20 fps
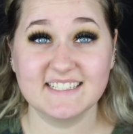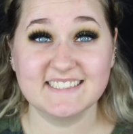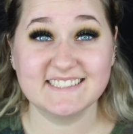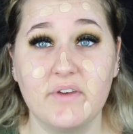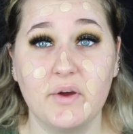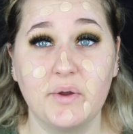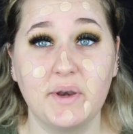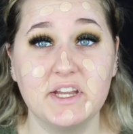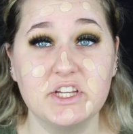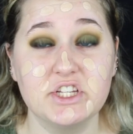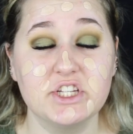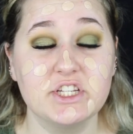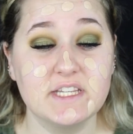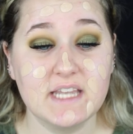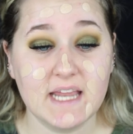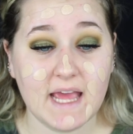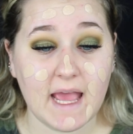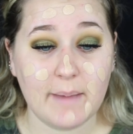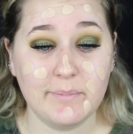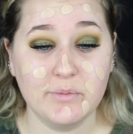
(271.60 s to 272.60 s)
Foundation
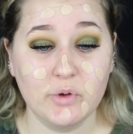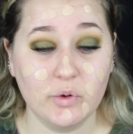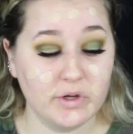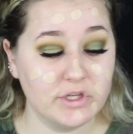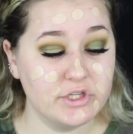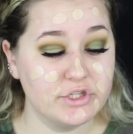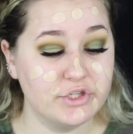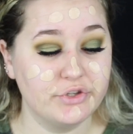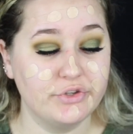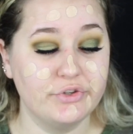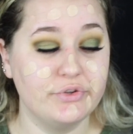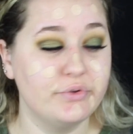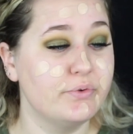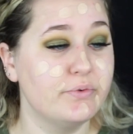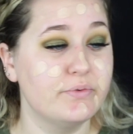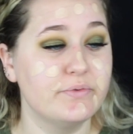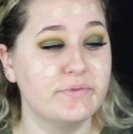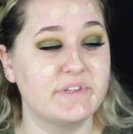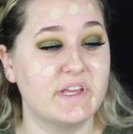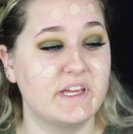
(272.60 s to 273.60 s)
today, I'm going to
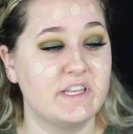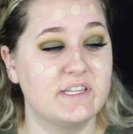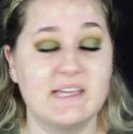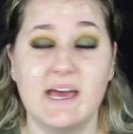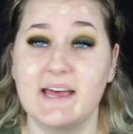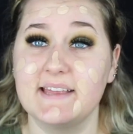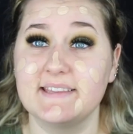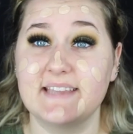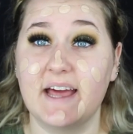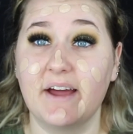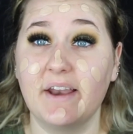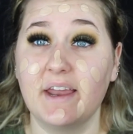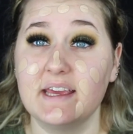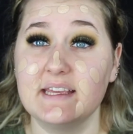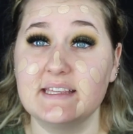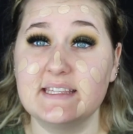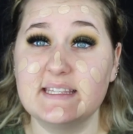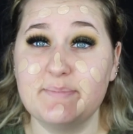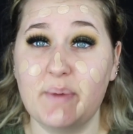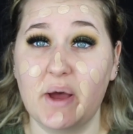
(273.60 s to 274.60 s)
use and test out
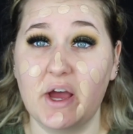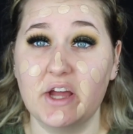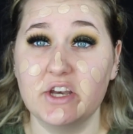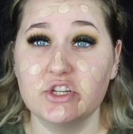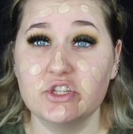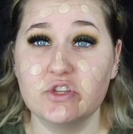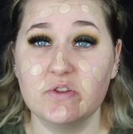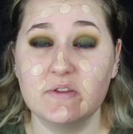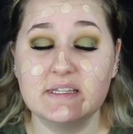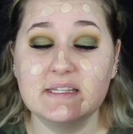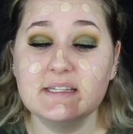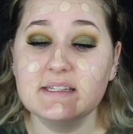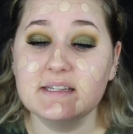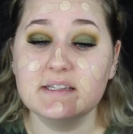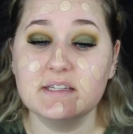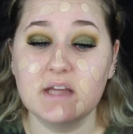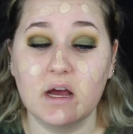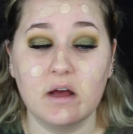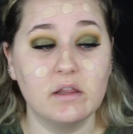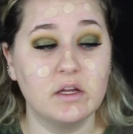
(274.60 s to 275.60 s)
a sponge. So this is a
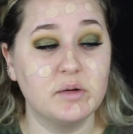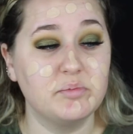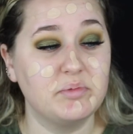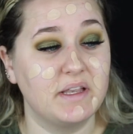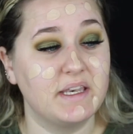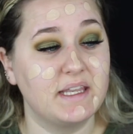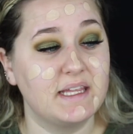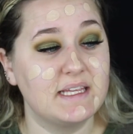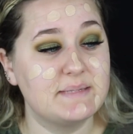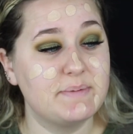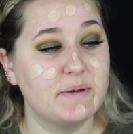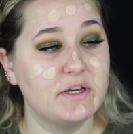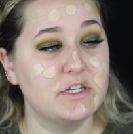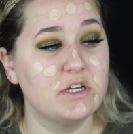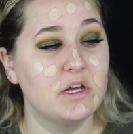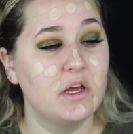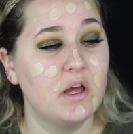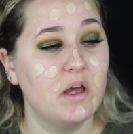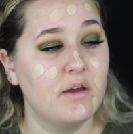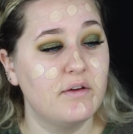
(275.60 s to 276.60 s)
$1 blending sponge
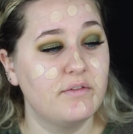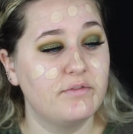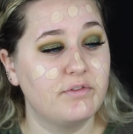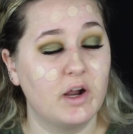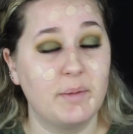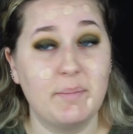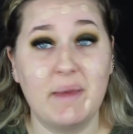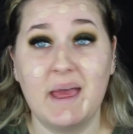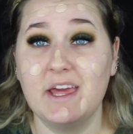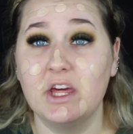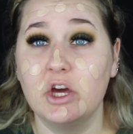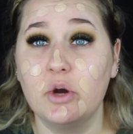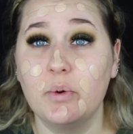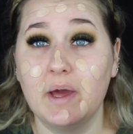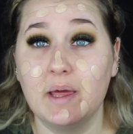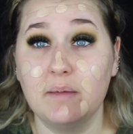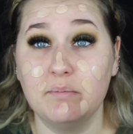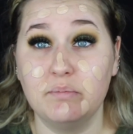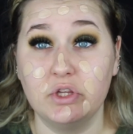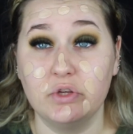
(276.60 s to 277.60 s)
from
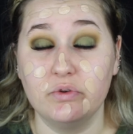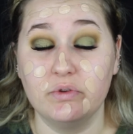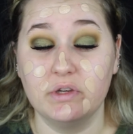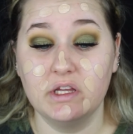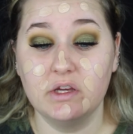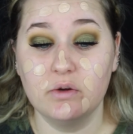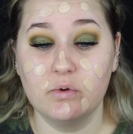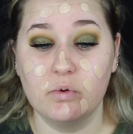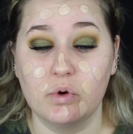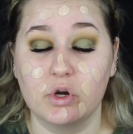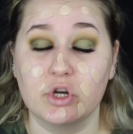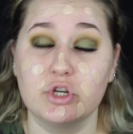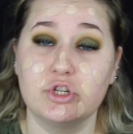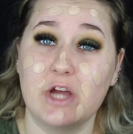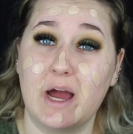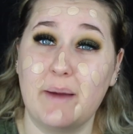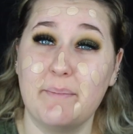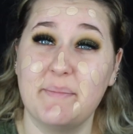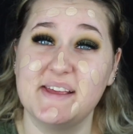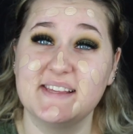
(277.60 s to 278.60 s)
AOA Beauty or
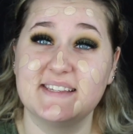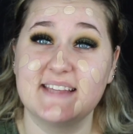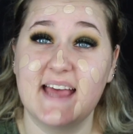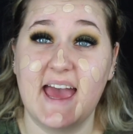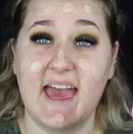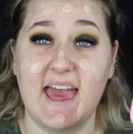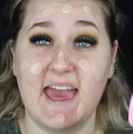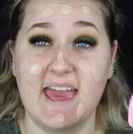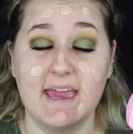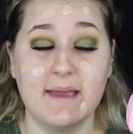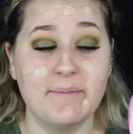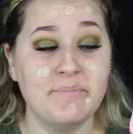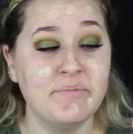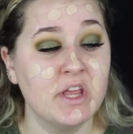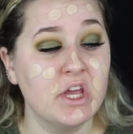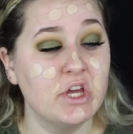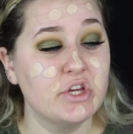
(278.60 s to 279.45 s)
Shop Miss A.